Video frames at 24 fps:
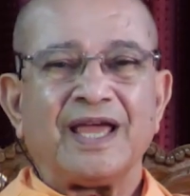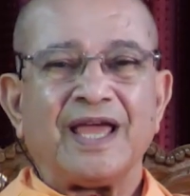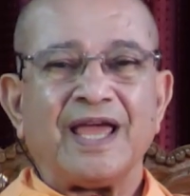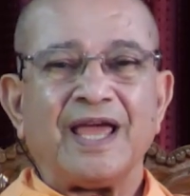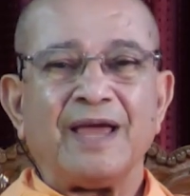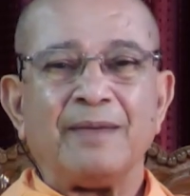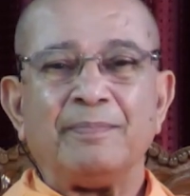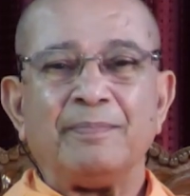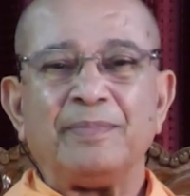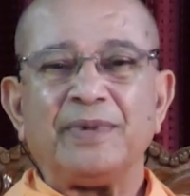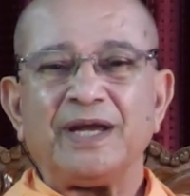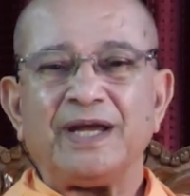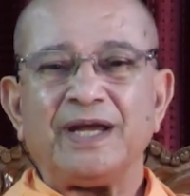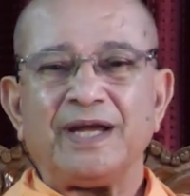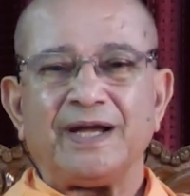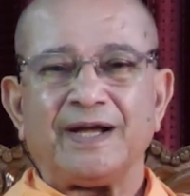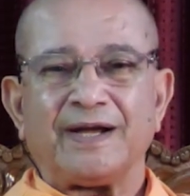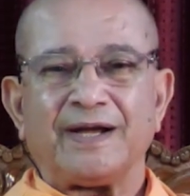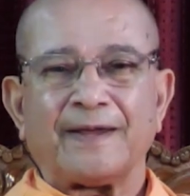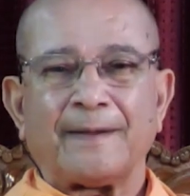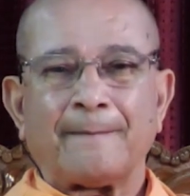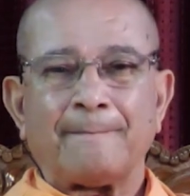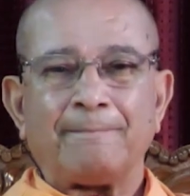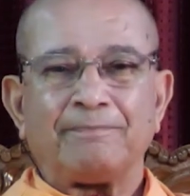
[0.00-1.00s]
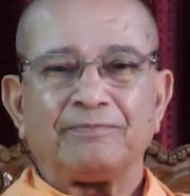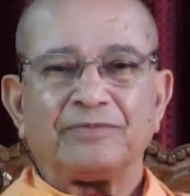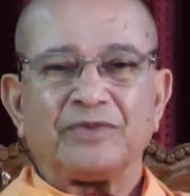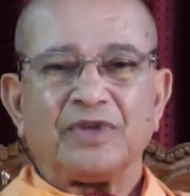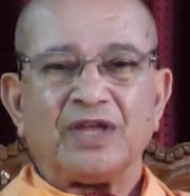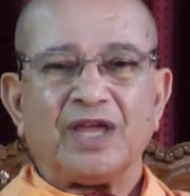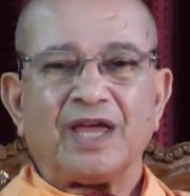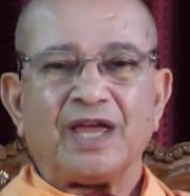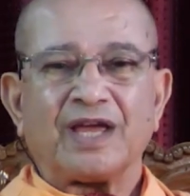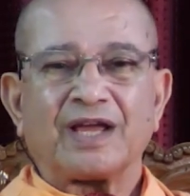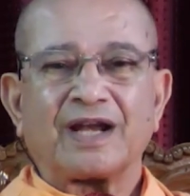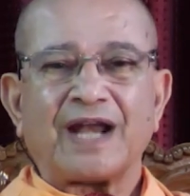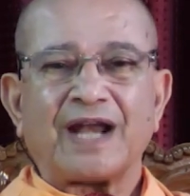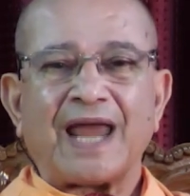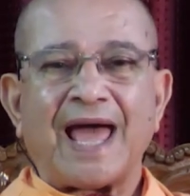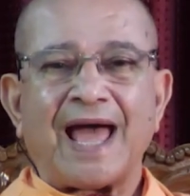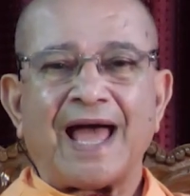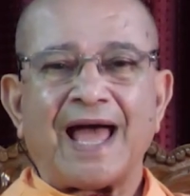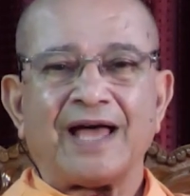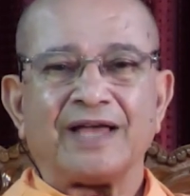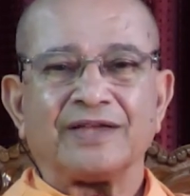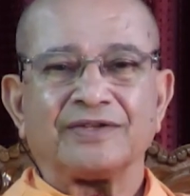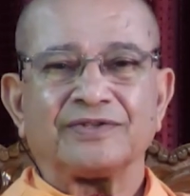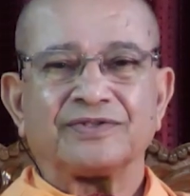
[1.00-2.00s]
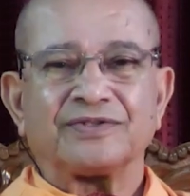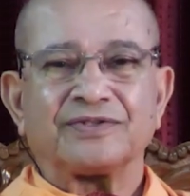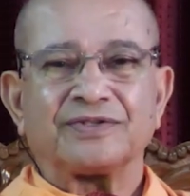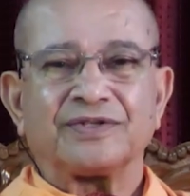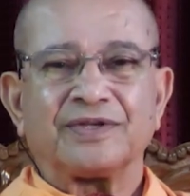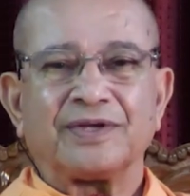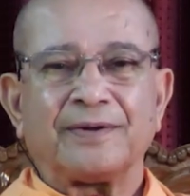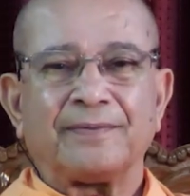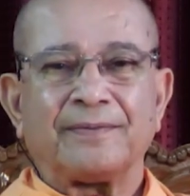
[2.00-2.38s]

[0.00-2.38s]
a breed, a class.